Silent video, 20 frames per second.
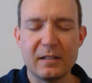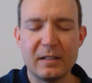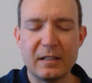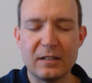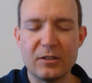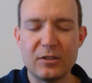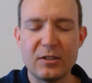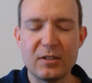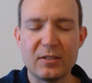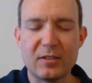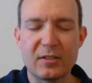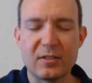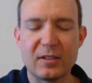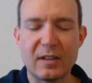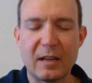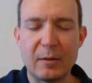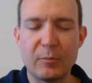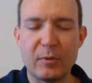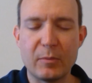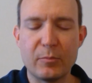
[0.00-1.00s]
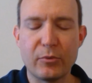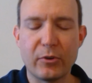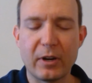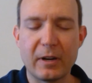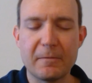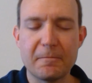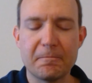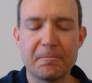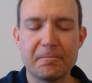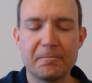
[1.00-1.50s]
In Jesus' name we
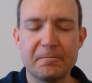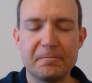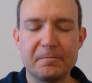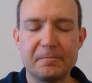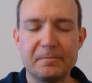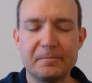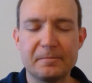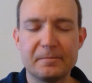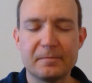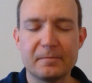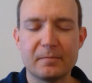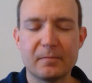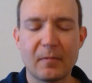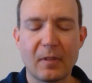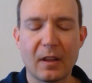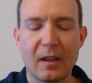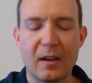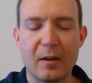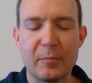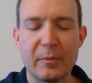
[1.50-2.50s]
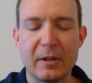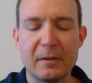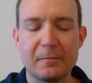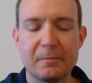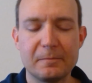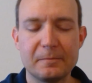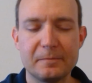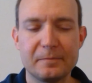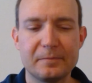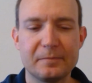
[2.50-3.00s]
pray. Amen.
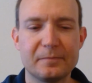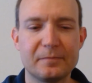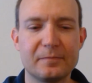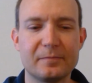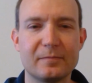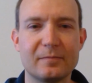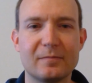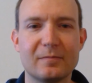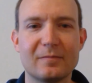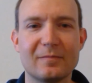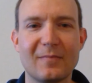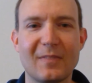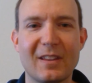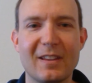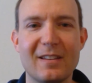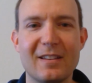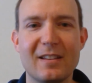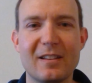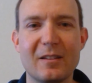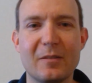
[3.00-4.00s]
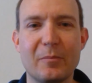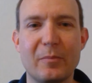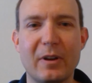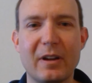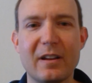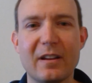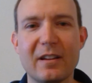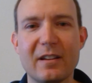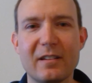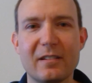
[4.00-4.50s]

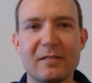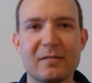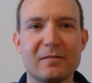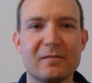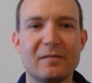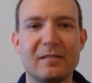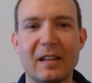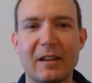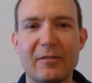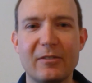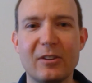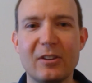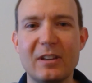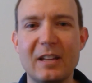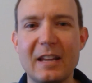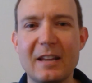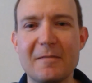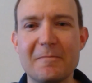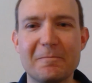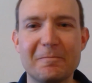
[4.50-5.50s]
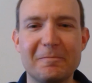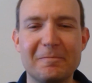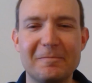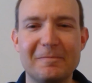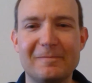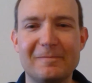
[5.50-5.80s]
Bye. Have a good day.